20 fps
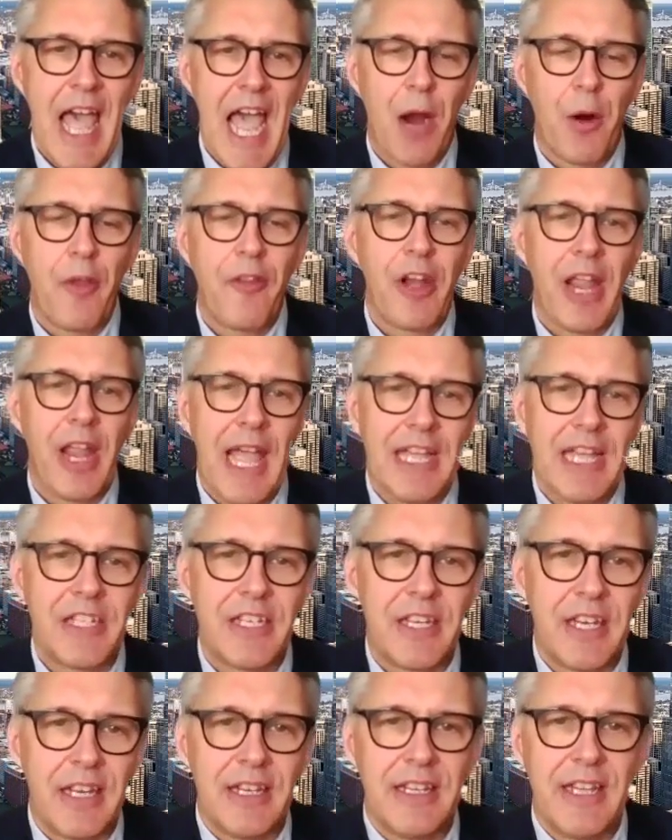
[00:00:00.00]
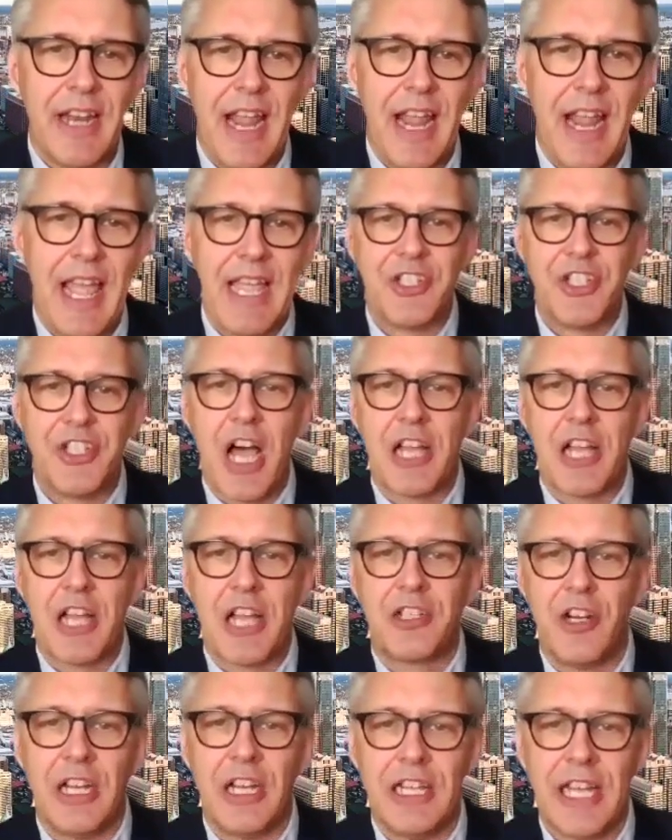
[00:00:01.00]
Our other guest today is Dr.